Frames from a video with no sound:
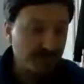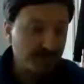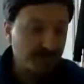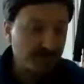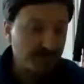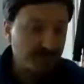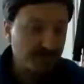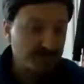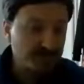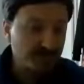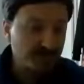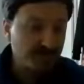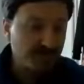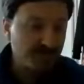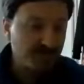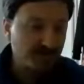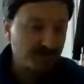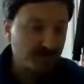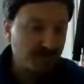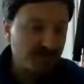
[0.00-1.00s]
the figures for
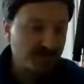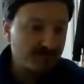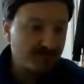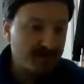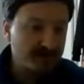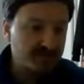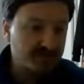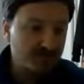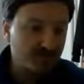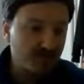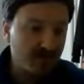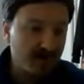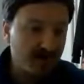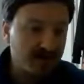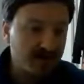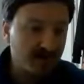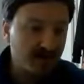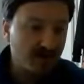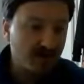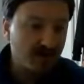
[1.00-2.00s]
people who have passed
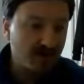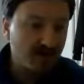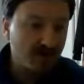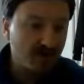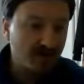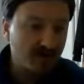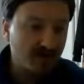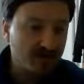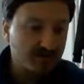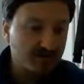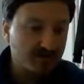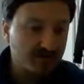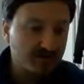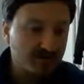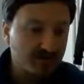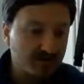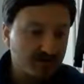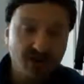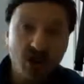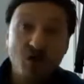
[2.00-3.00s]
away are,
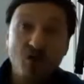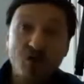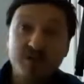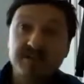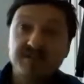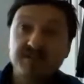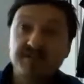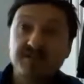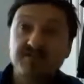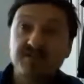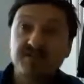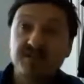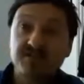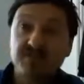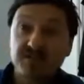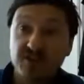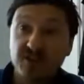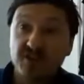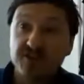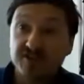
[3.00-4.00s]
are the lowest in, in
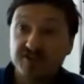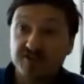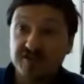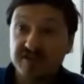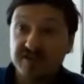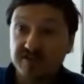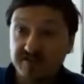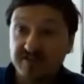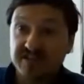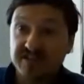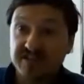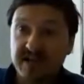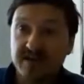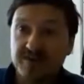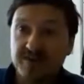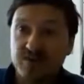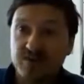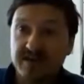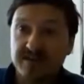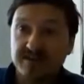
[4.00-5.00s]
the country for the
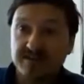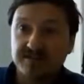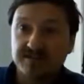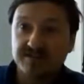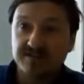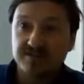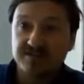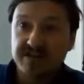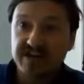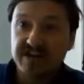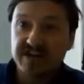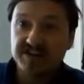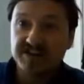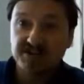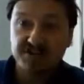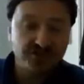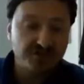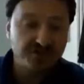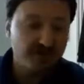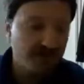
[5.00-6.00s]
southwest as a
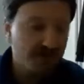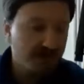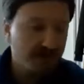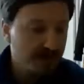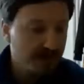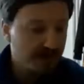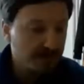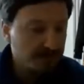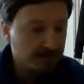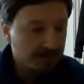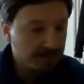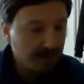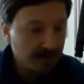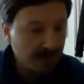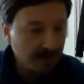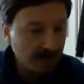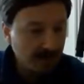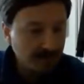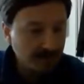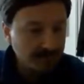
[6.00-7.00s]
region.
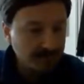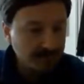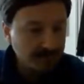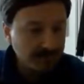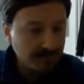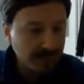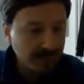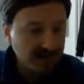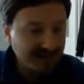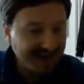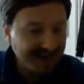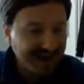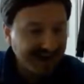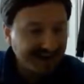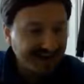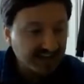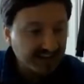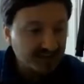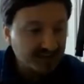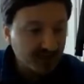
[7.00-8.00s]
Um, and
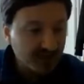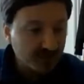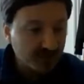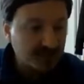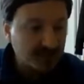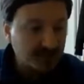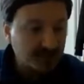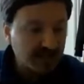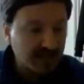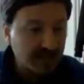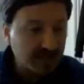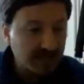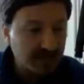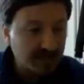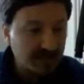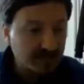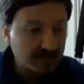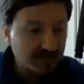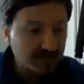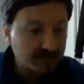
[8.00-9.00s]

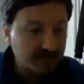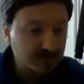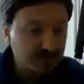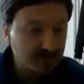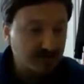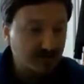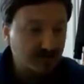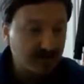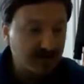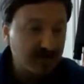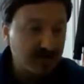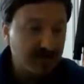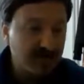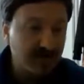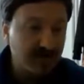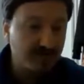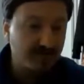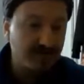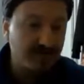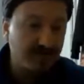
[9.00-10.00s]
anecdotally, sort of we're
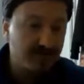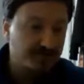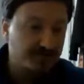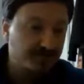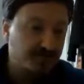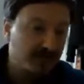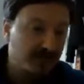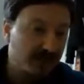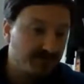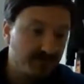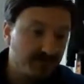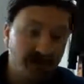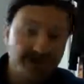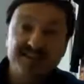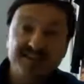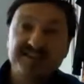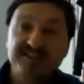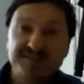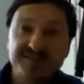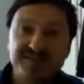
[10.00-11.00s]
hearing, and,
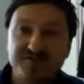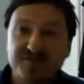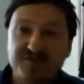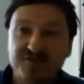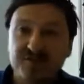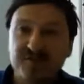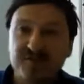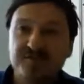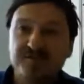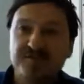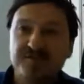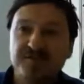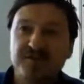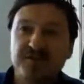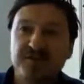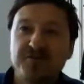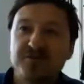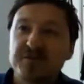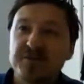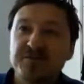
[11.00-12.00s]
and this isn't from
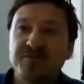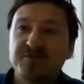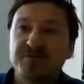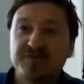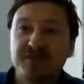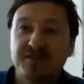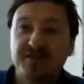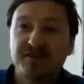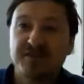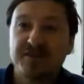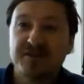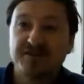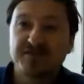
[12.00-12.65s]
you know people who don't know what